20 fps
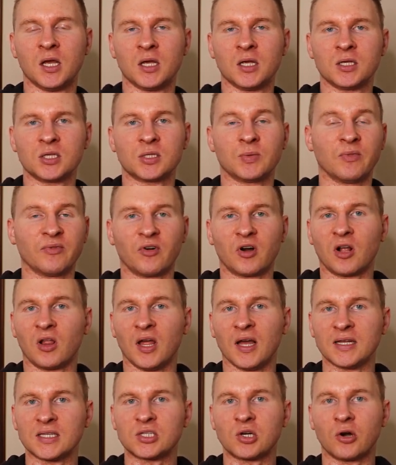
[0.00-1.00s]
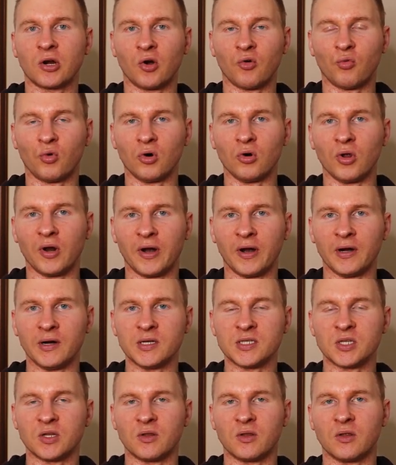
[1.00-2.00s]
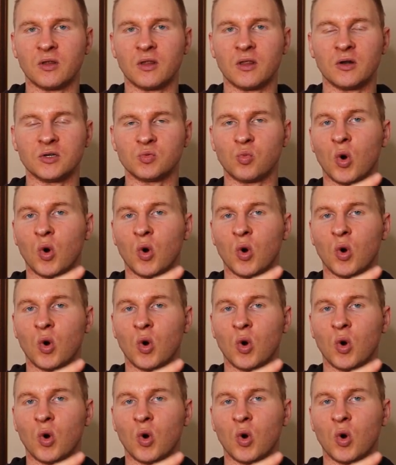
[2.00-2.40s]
some of our clients target rural areas and there's